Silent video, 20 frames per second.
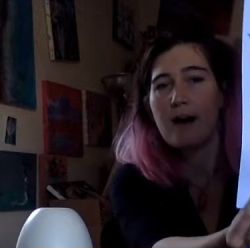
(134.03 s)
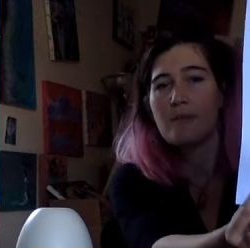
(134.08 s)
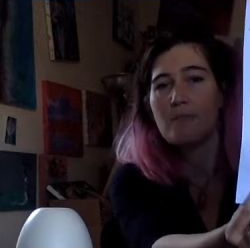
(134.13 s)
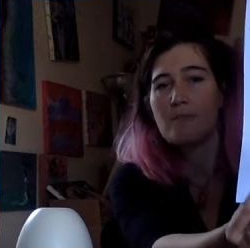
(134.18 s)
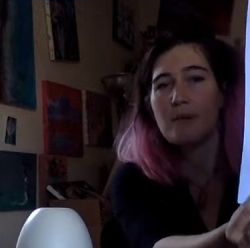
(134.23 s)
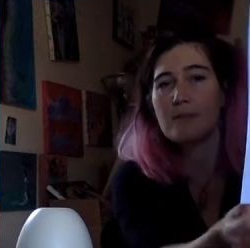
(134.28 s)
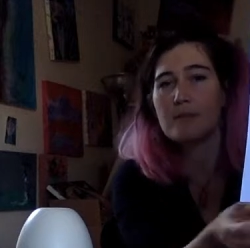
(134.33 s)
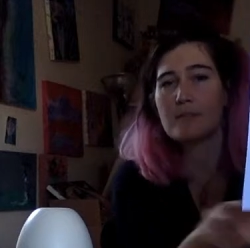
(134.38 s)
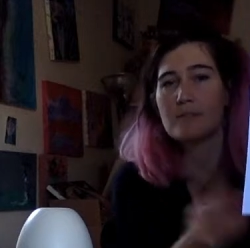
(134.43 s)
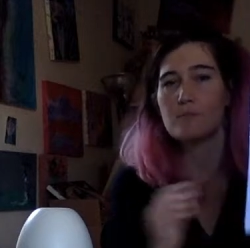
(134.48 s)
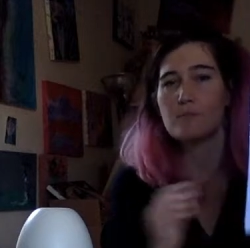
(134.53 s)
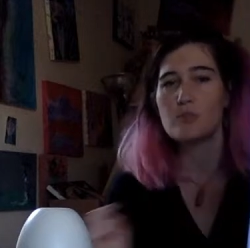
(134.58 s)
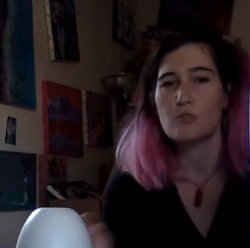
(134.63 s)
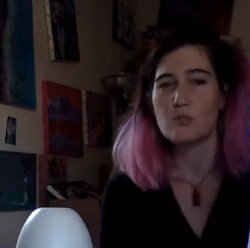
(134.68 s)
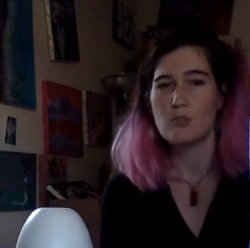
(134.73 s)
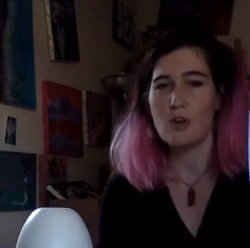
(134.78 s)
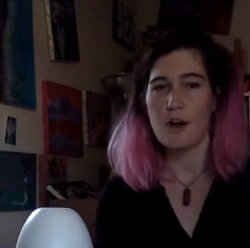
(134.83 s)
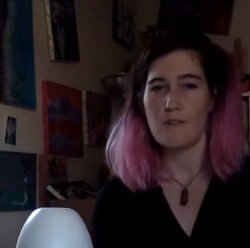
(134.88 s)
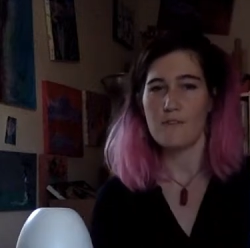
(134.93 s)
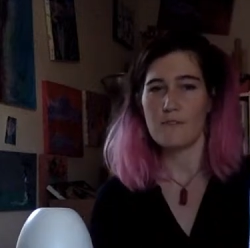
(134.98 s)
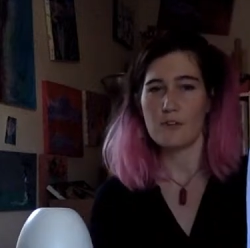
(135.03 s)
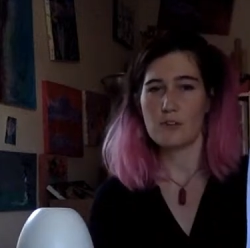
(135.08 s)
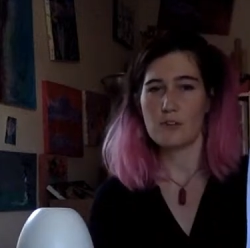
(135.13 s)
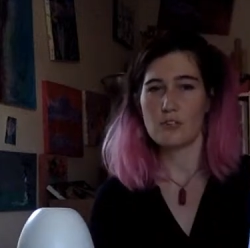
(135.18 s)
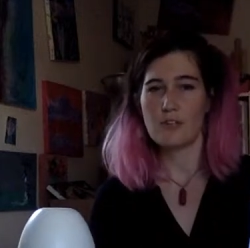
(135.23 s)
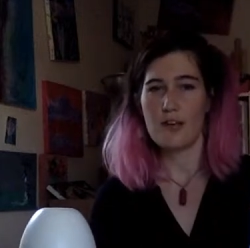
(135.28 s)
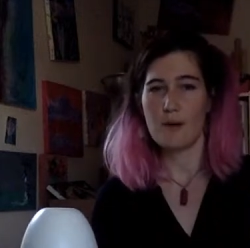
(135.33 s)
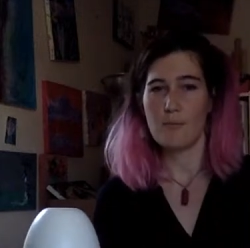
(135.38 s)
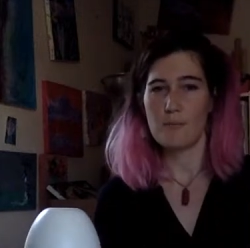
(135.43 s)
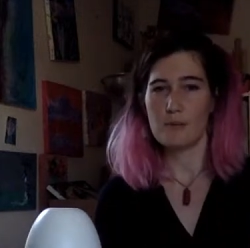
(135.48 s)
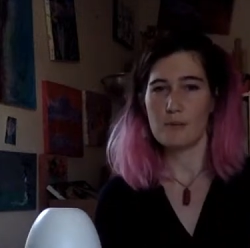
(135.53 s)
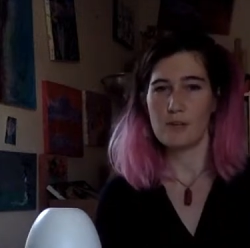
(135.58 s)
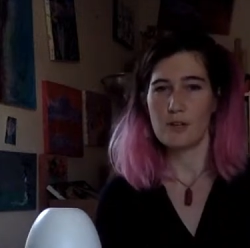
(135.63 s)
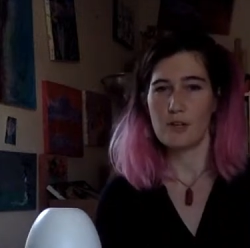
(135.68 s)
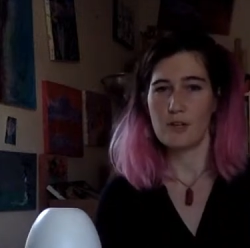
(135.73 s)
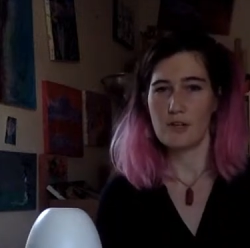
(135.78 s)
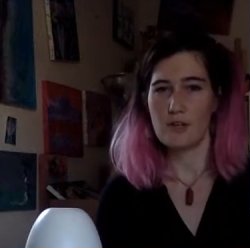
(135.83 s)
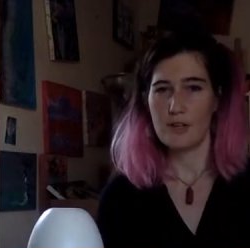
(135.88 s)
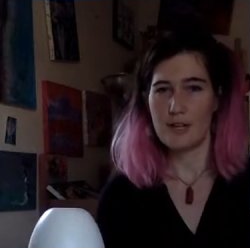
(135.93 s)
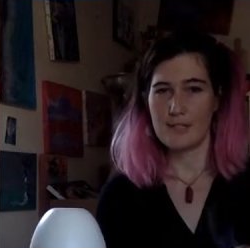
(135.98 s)
Maybe some starfish down
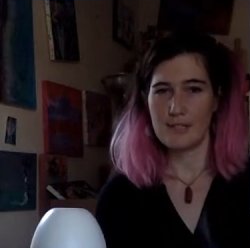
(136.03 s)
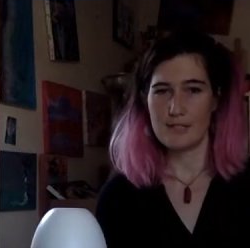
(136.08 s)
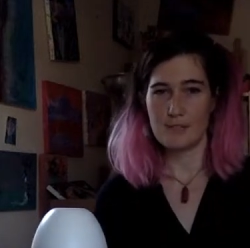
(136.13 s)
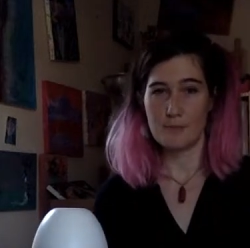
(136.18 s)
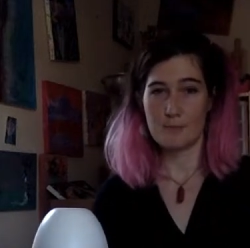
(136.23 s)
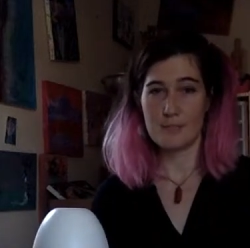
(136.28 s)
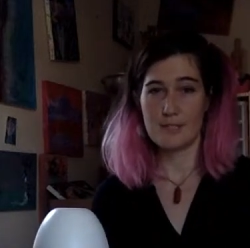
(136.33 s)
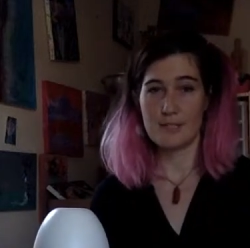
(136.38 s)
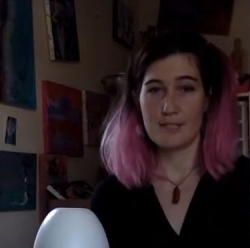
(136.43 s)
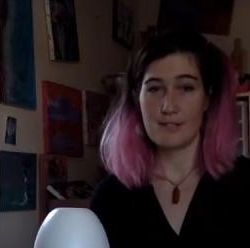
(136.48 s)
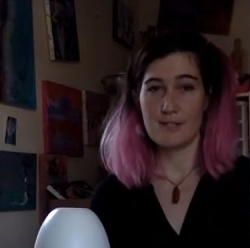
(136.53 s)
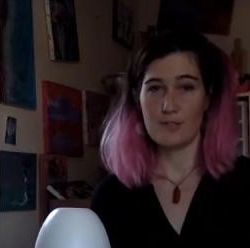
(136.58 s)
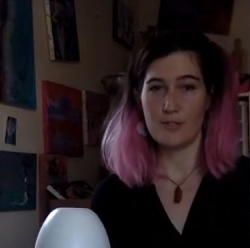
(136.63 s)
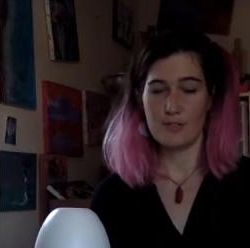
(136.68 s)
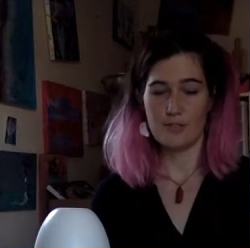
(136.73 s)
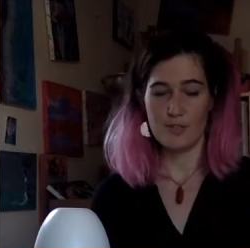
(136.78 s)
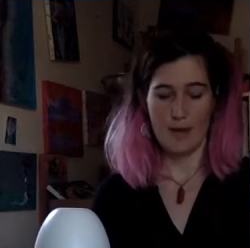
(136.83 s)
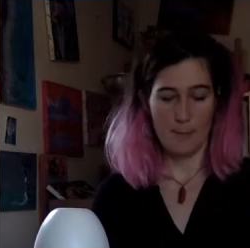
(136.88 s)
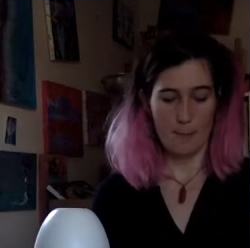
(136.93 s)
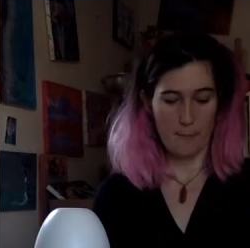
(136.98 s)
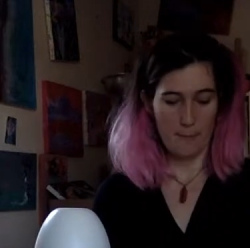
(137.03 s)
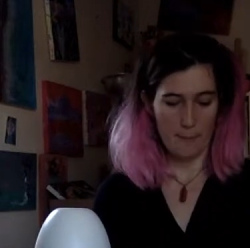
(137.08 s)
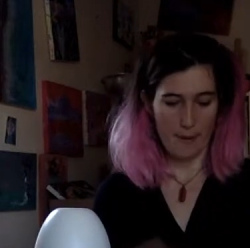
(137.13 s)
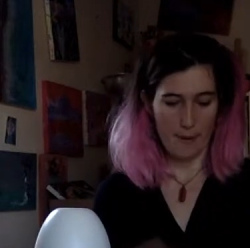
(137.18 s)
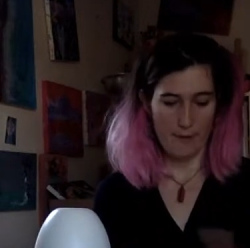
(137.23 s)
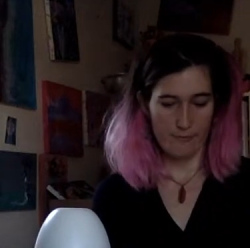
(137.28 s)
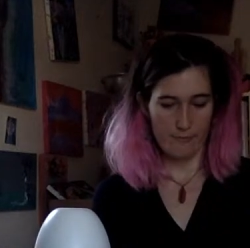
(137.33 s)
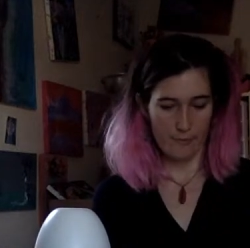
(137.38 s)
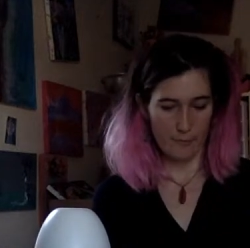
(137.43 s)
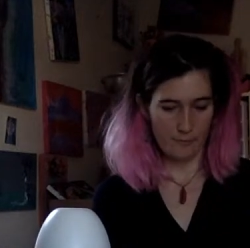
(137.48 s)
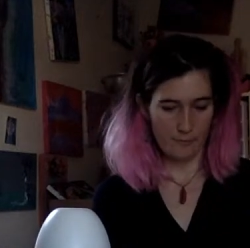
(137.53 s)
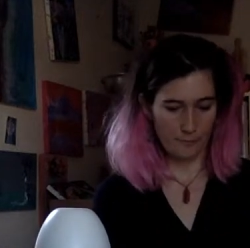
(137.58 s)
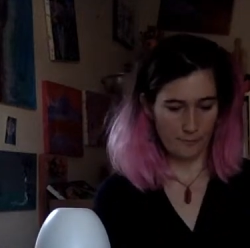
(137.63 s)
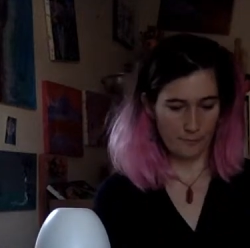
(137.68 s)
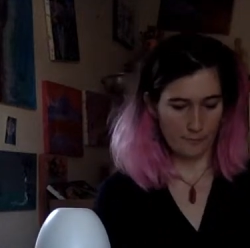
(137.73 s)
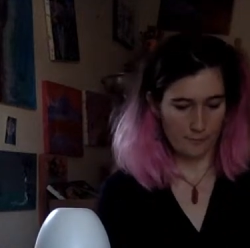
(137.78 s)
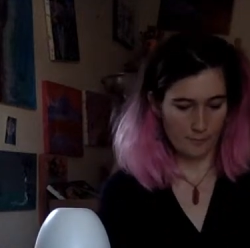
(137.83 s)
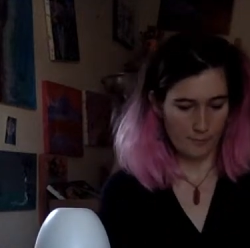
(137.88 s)
below and some seagulls up above.